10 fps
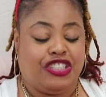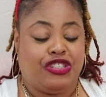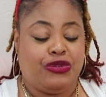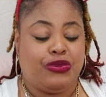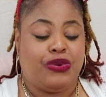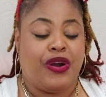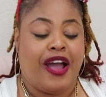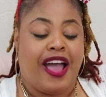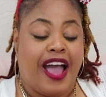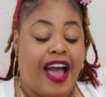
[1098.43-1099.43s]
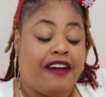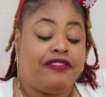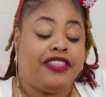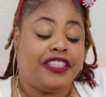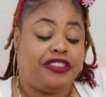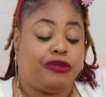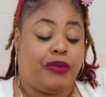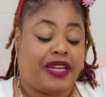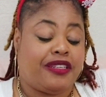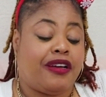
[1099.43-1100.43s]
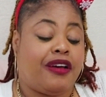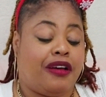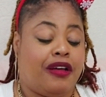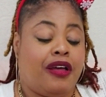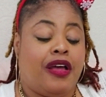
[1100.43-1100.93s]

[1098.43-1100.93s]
to have this sweater,